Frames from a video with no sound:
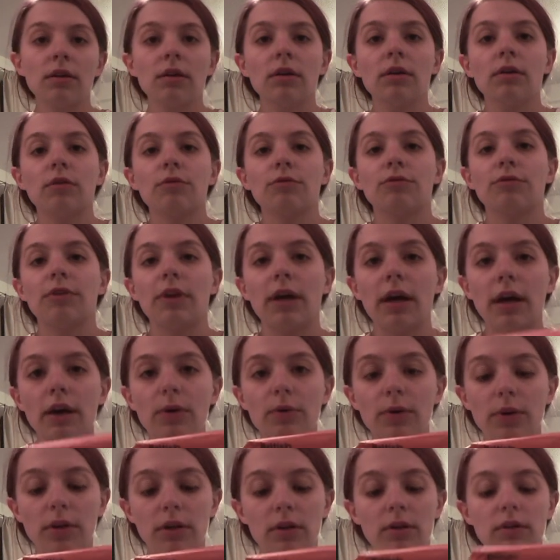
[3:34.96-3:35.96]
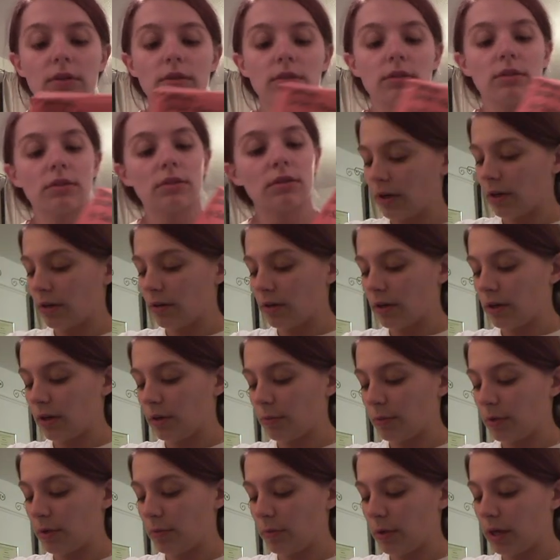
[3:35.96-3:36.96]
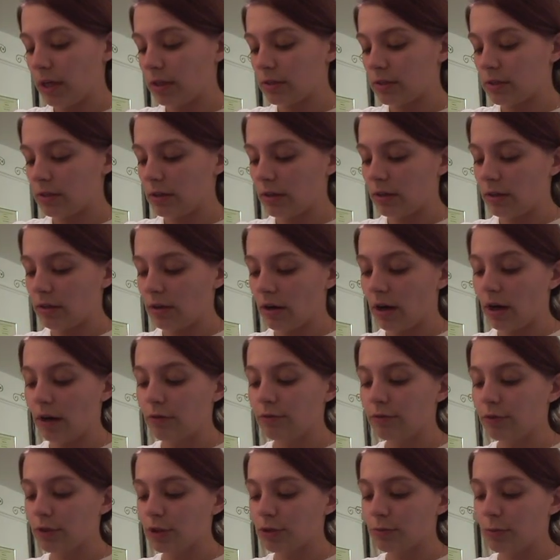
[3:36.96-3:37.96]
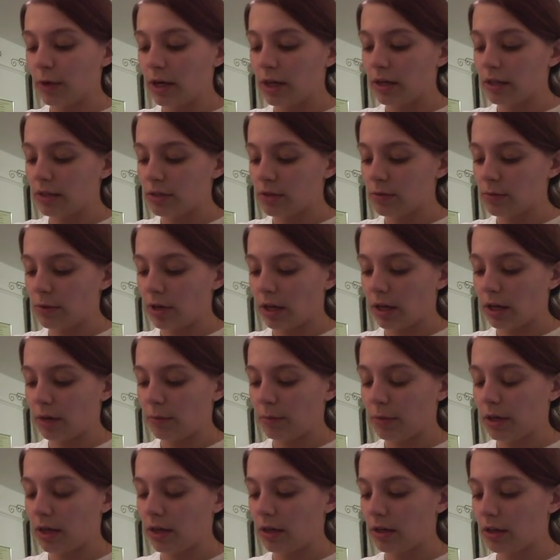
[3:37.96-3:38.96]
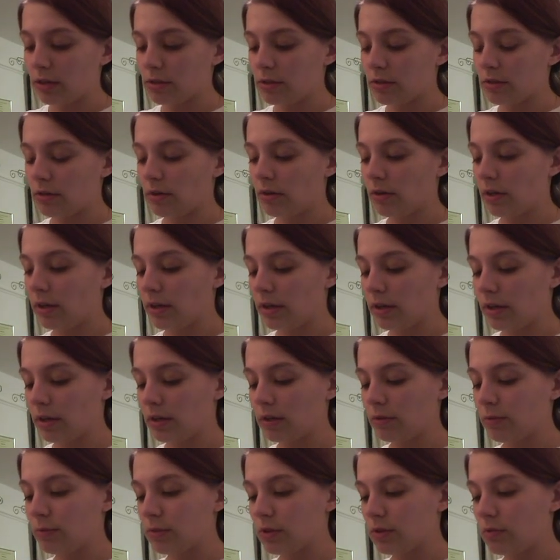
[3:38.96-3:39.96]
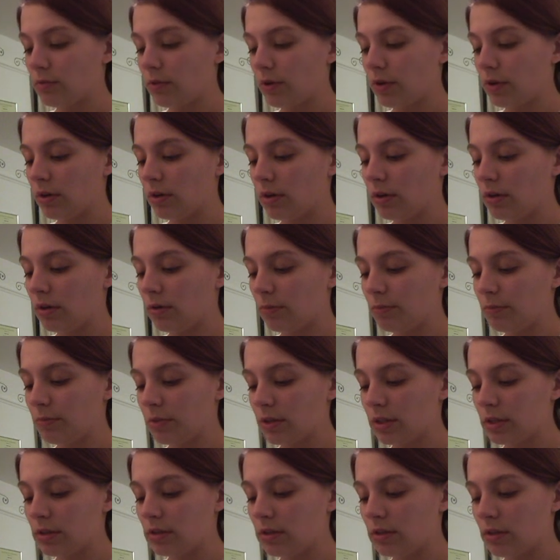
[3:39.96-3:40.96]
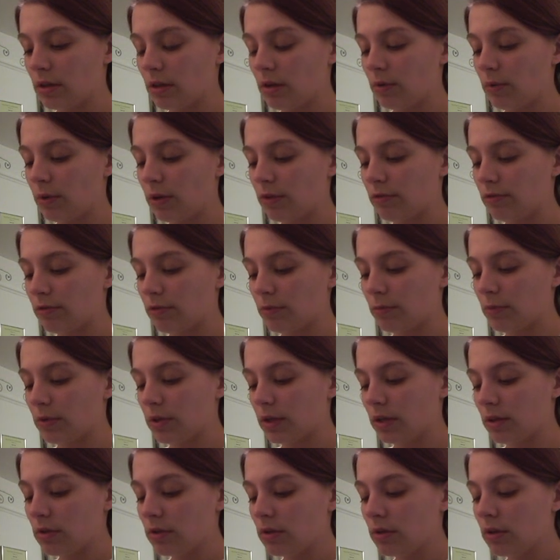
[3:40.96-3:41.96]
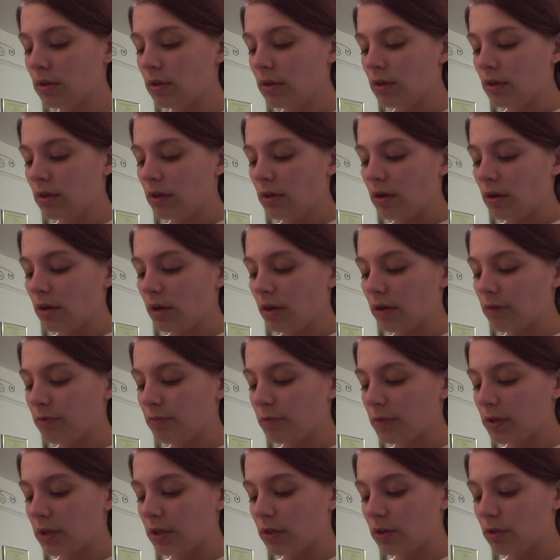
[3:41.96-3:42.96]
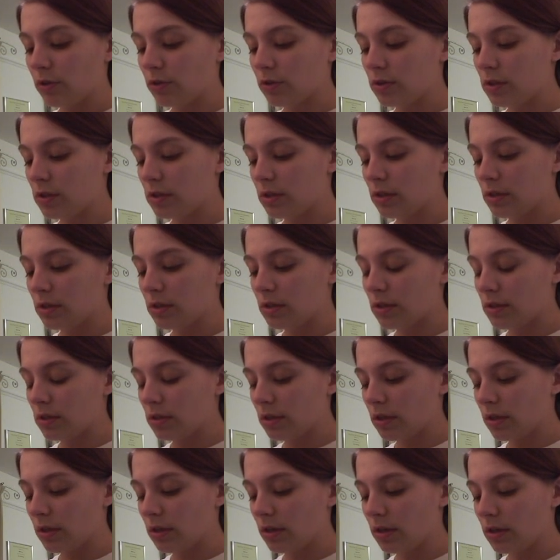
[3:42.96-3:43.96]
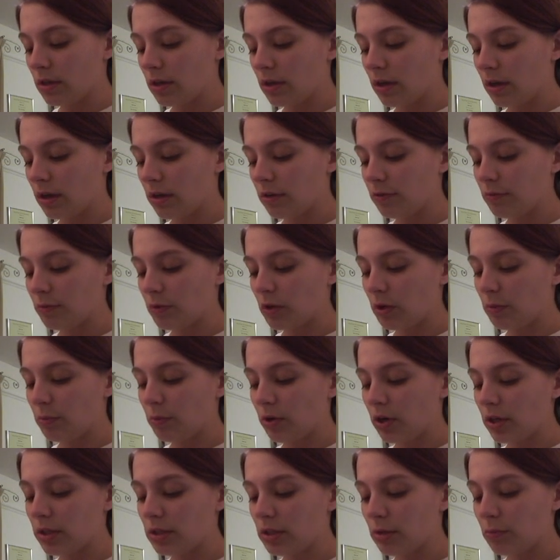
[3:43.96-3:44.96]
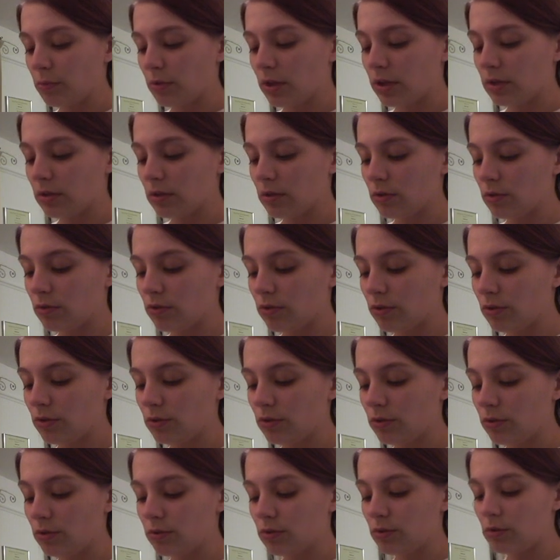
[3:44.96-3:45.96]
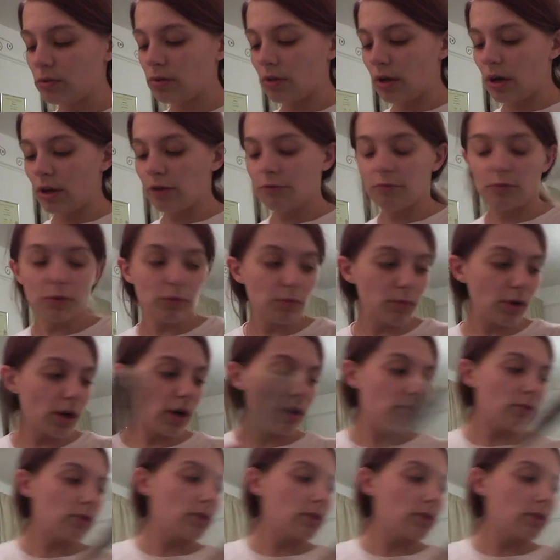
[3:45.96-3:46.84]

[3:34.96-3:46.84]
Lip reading: flour. Okay, I'm getting my hands in there. I've washed my hands when I came back, so like, Miss Rona, please stay away from me. I've been a good citizen. I've been abiding by your rules. I've been wearing